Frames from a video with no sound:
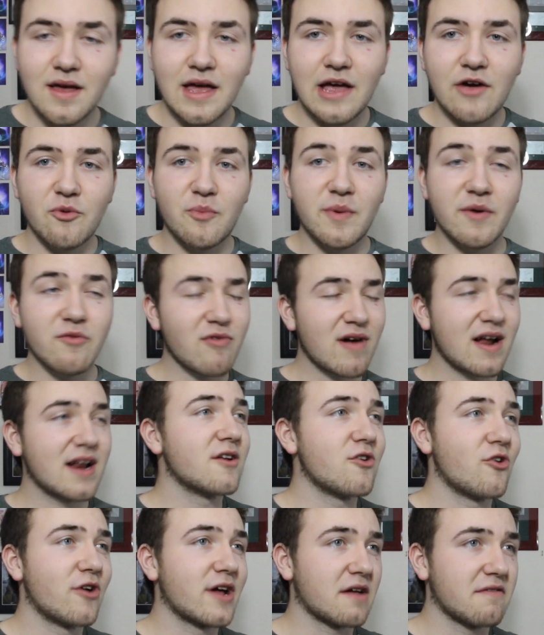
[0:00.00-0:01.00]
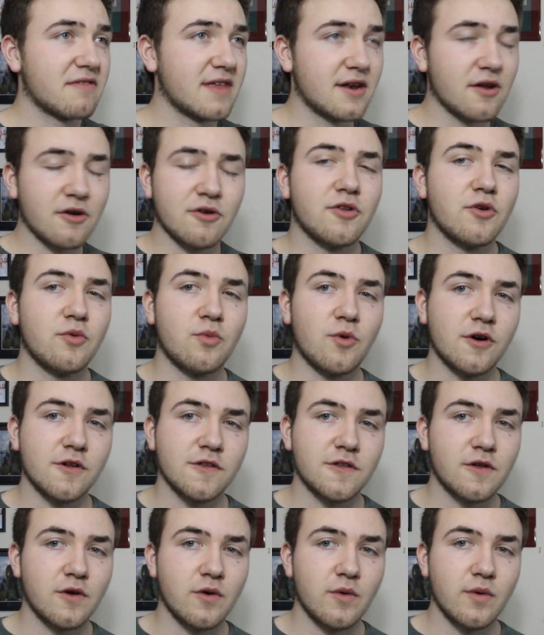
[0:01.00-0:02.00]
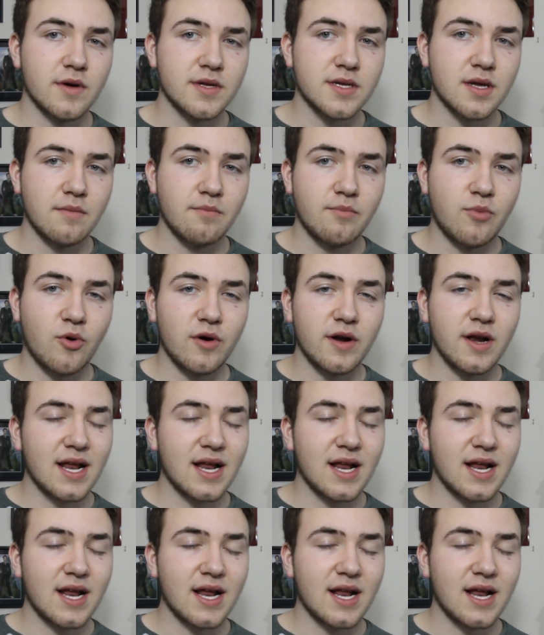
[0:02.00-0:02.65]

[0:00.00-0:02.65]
It would be really annoying if they don't do one or two at some point.